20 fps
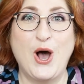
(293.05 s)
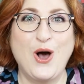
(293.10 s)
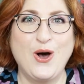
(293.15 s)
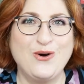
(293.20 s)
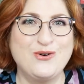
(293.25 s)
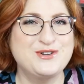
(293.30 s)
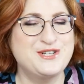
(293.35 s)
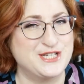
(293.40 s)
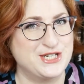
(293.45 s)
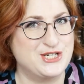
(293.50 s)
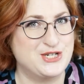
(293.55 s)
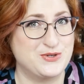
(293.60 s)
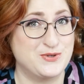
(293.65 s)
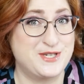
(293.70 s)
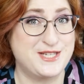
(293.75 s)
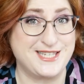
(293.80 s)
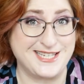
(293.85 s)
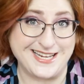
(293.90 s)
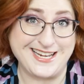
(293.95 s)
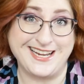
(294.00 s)
oh, did you
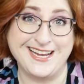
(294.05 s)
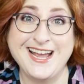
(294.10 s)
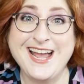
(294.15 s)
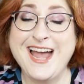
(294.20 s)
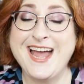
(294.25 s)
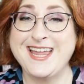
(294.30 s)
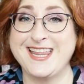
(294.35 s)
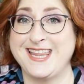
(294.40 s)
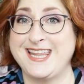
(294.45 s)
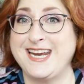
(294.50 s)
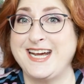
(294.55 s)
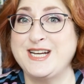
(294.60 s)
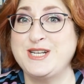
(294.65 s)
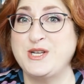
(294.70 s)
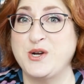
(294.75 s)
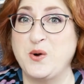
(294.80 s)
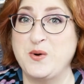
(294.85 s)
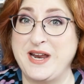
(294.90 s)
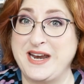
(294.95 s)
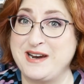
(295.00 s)
see that I
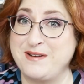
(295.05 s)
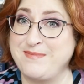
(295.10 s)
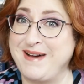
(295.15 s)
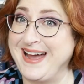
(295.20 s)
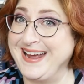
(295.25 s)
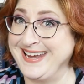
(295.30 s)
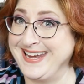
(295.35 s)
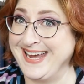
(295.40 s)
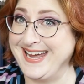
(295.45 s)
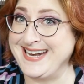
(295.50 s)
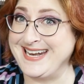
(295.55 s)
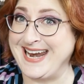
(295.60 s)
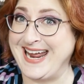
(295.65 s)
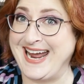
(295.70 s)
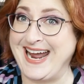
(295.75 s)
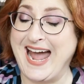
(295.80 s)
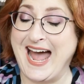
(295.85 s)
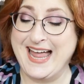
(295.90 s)
donated my kidney?